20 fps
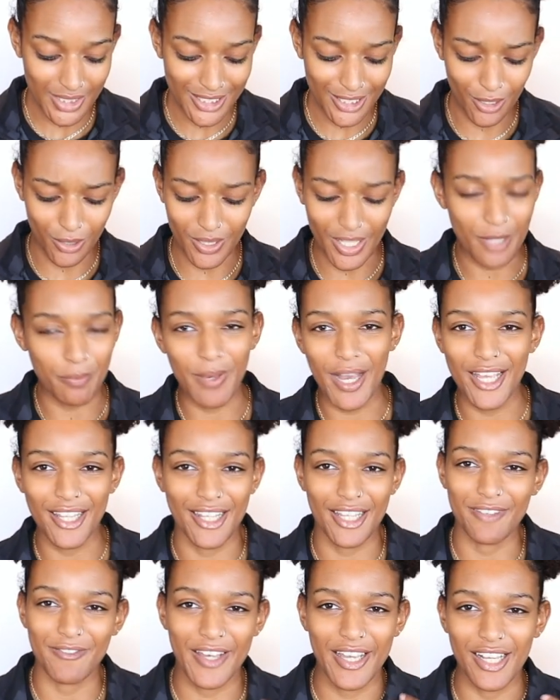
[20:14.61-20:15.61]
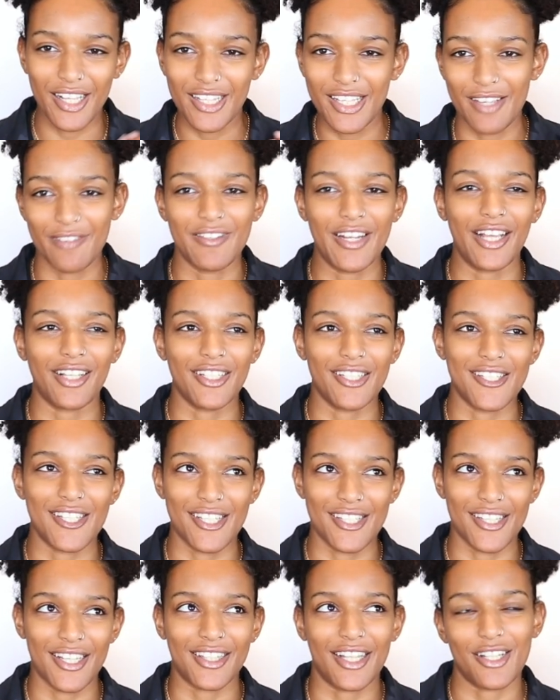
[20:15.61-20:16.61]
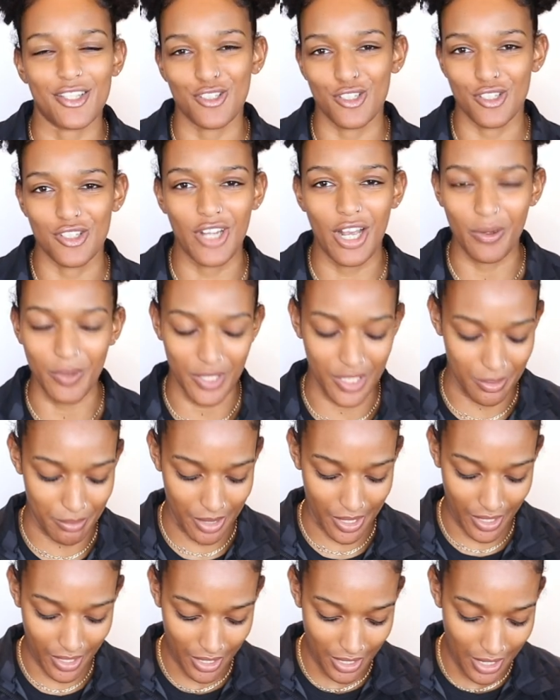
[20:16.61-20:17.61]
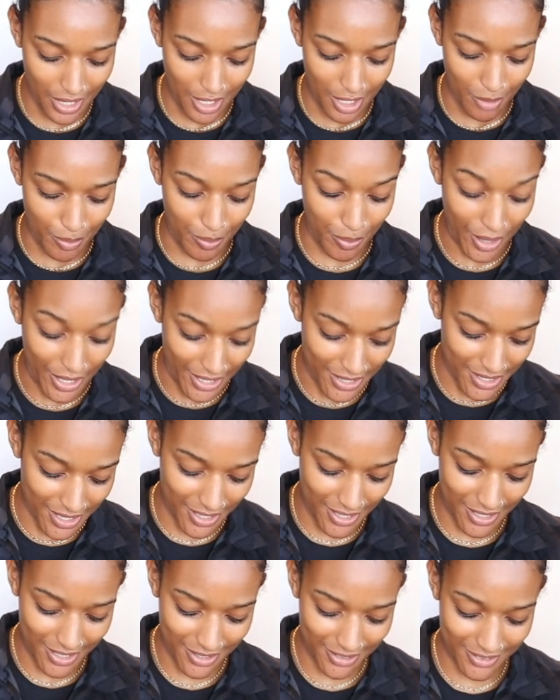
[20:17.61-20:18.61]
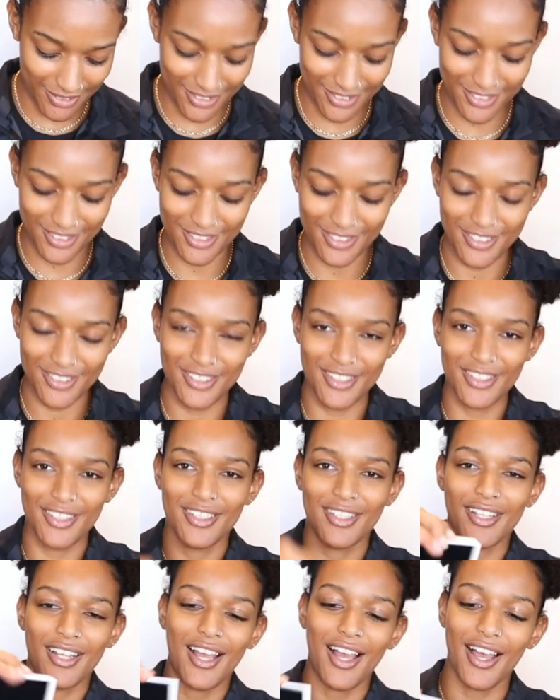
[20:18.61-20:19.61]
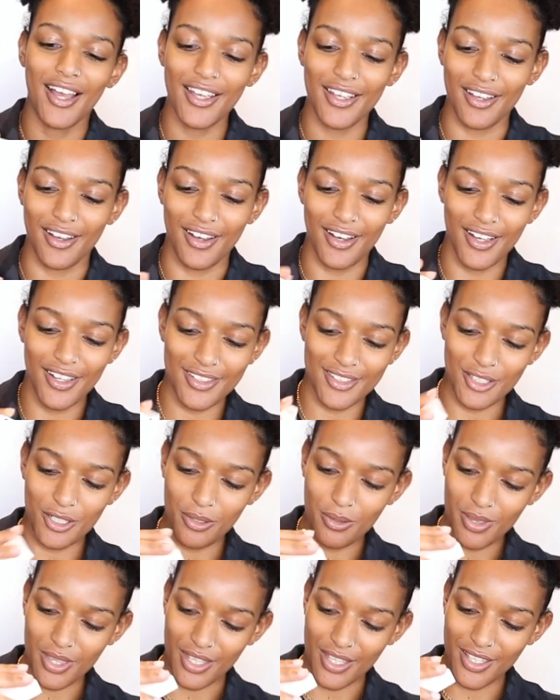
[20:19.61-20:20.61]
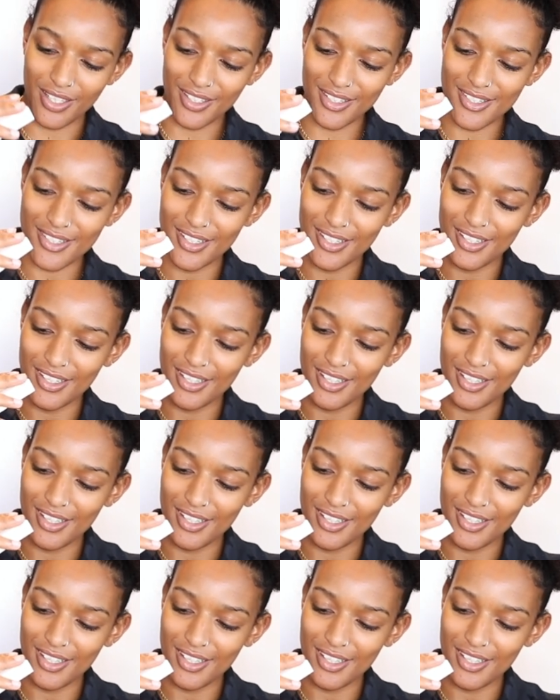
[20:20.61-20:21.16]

Or like buying like Van Cleef necklaces, like that's just not really me. But I got two things.